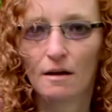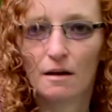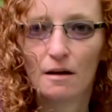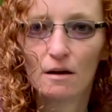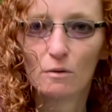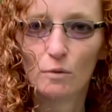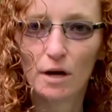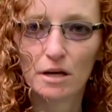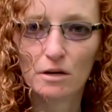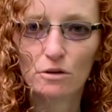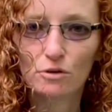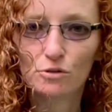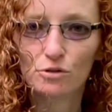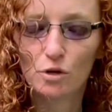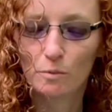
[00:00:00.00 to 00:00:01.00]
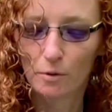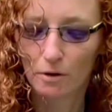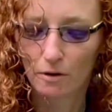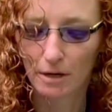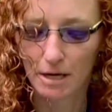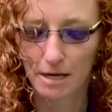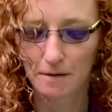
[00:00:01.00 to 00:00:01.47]
regular Super
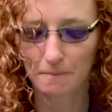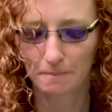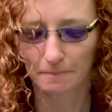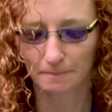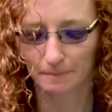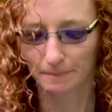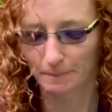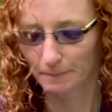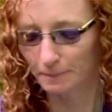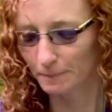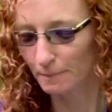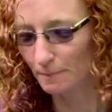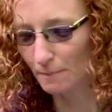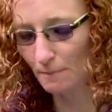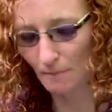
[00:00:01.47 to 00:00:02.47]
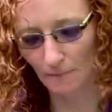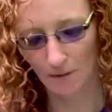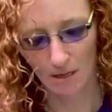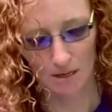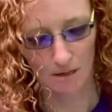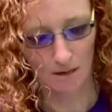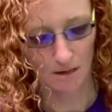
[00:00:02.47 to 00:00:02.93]
Clean,
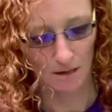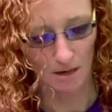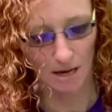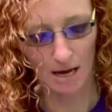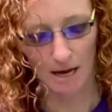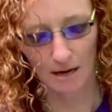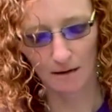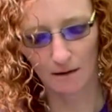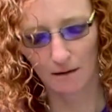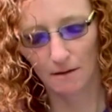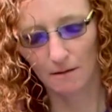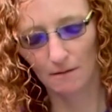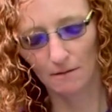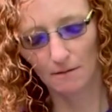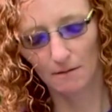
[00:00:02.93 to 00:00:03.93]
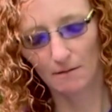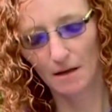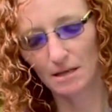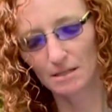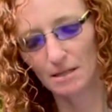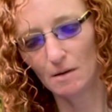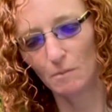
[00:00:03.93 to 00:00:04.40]
and they
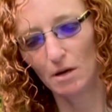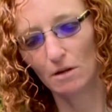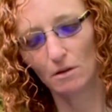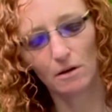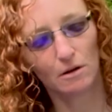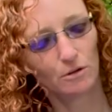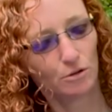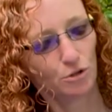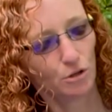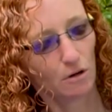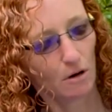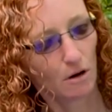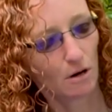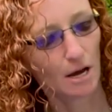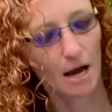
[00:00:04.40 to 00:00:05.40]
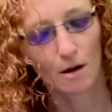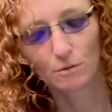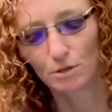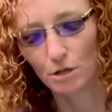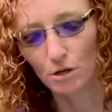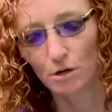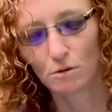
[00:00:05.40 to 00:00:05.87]
sent me literature on how
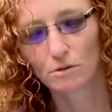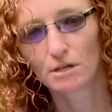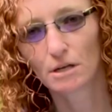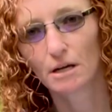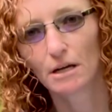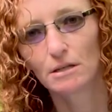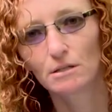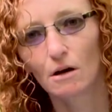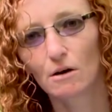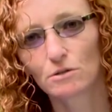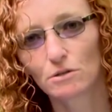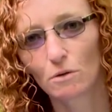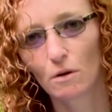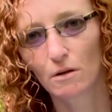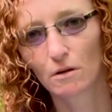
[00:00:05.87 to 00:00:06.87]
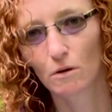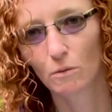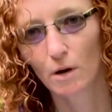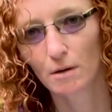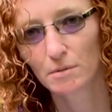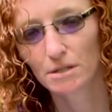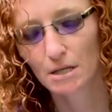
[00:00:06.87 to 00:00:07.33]
to use it. It's also on their
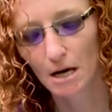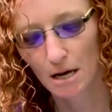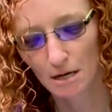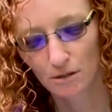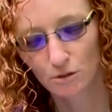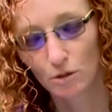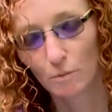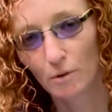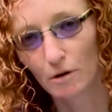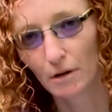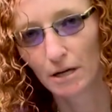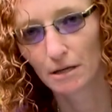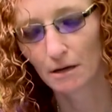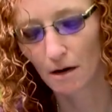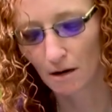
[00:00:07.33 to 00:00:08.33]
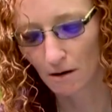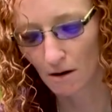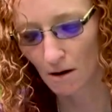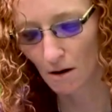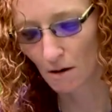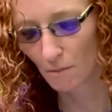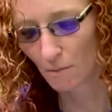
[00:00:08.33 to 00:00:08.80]
website,
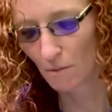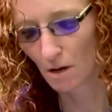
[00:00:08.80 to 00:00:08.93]
superclean.com.